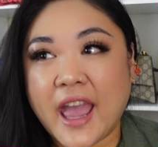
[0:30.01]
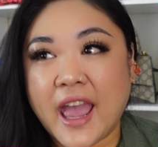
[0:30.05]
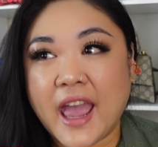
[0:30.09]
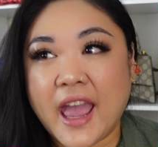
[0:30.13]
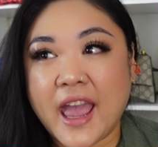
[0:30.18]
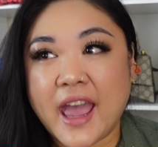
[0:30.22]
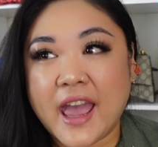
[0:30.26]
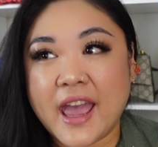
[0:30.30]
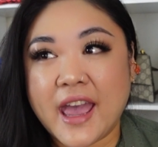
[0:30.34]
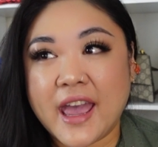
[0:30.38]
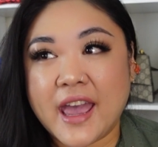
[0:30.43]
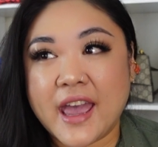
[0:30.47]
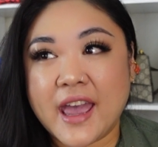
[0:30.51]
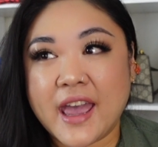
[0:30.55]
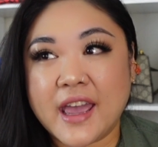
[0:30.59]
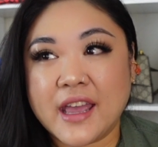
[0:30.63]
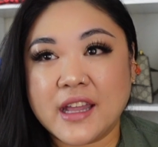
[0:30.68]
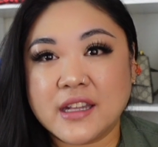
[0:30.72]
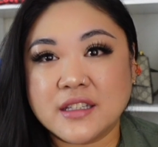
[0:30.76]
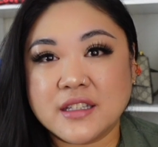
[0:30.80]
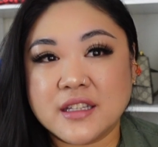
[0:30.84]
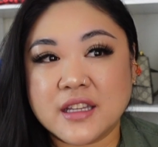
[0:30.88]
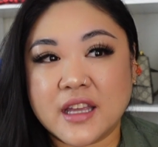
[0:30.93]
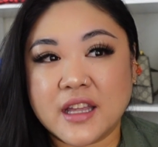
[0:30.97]

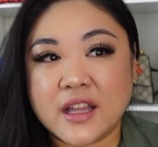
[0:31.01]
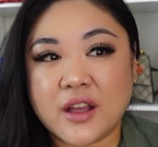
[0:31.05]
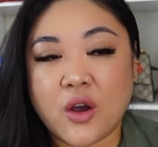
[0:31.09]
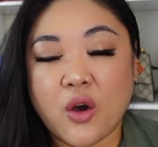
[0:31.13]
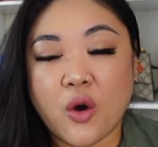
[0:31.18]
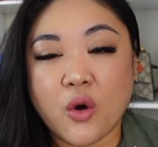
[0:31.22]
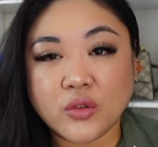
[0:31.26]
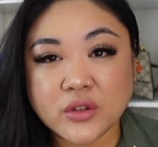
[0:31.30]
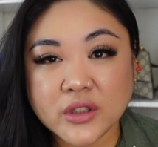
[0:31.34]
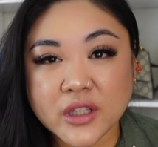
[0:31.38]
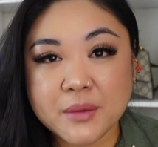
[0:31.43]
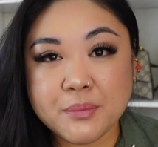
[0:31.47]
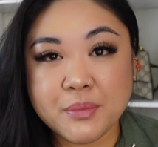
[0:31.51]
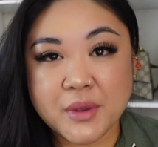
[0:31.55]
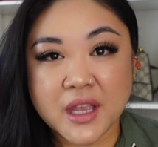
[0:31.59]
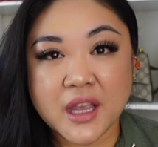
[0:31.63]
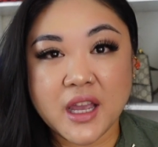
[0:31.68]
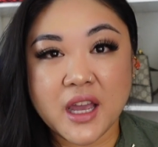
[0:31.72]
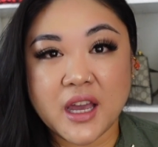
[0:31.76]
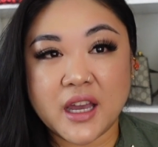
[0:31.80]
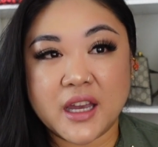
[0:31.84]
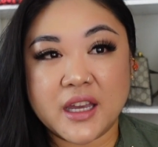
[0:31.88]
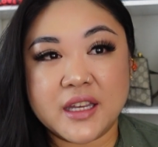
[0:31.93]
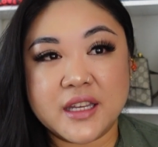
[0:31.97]
and only
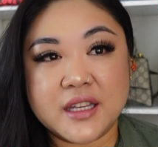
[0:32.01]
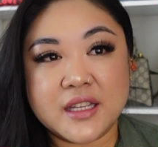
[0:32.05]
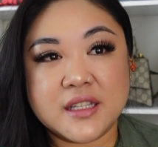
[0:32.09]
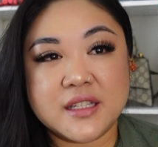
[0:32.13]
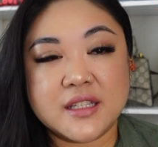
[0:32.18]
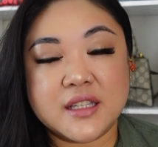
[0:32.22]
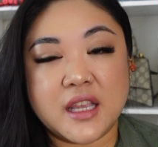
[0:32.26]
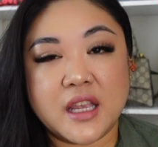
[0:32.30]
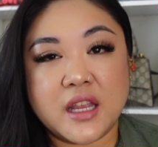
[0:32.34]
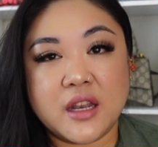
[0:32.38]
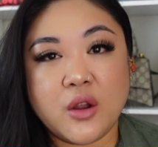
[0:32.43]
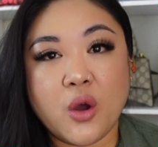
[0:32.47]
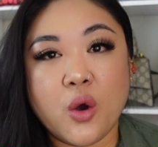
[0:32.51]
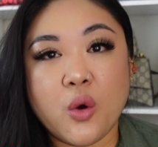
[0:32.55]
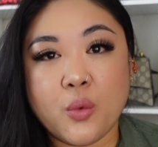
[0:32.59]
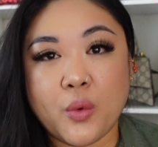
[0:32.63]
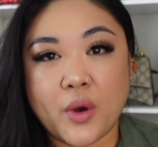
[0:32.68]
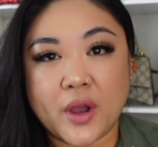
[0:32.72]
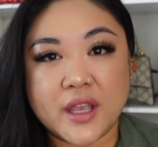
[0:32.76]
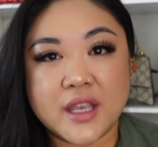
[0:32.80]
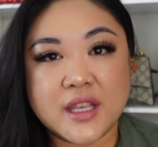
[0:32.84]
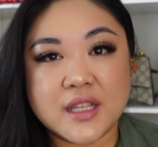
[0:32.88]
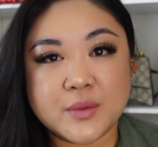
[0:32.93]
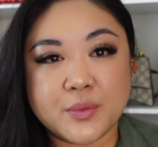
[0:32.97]
because in
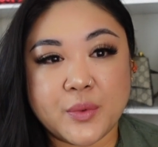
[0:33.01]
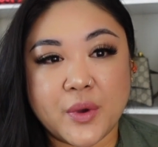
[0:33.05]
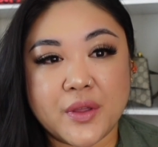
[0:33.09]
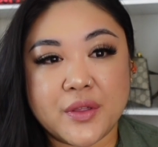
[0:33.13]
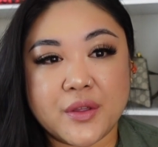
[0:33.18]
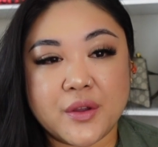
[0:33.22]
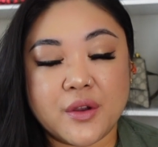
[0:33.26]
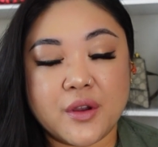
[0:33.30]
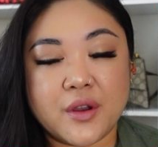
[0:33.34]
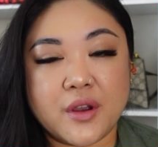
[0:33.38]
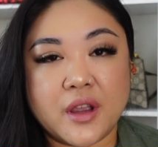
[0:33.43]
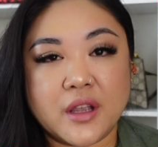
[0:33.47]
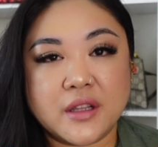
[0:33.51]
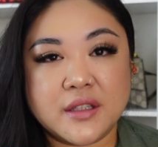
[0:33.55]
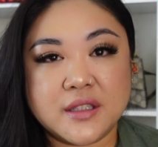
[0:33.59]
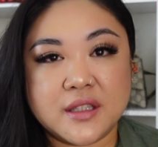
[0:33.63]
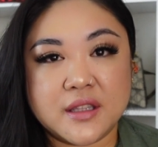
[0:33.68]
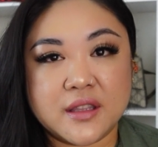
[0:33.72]
Hawaii's weather,